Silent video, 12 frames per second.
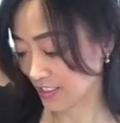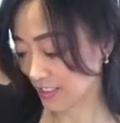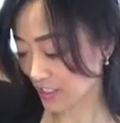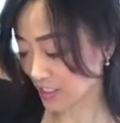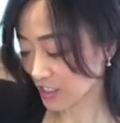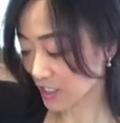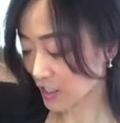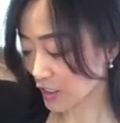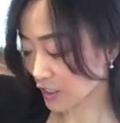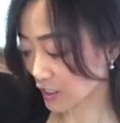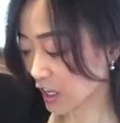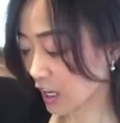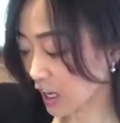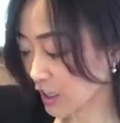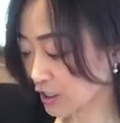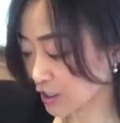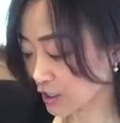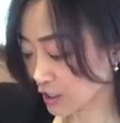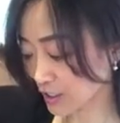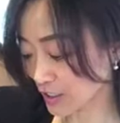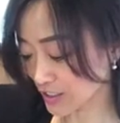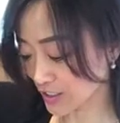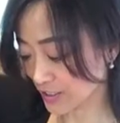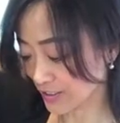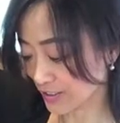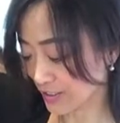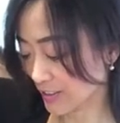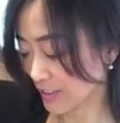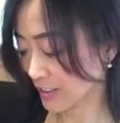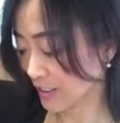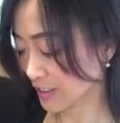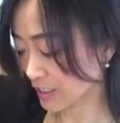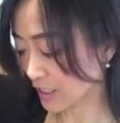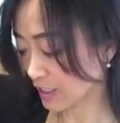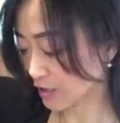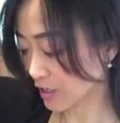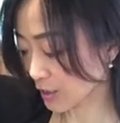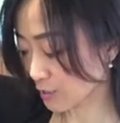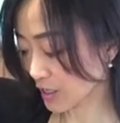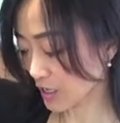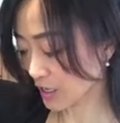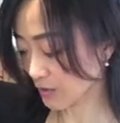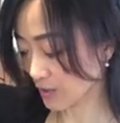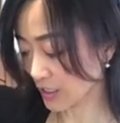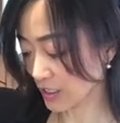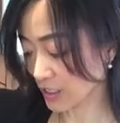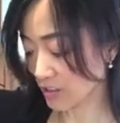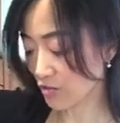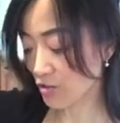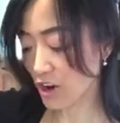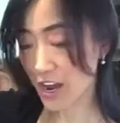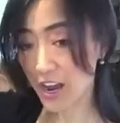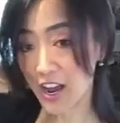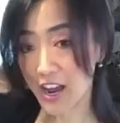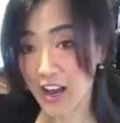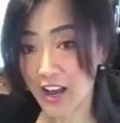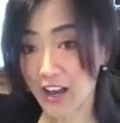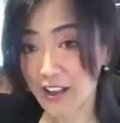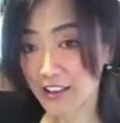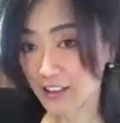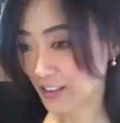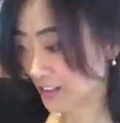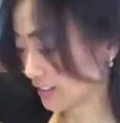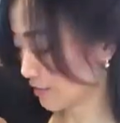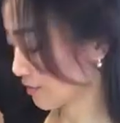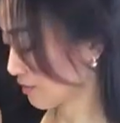You can see that the color is kind of coming up like red, and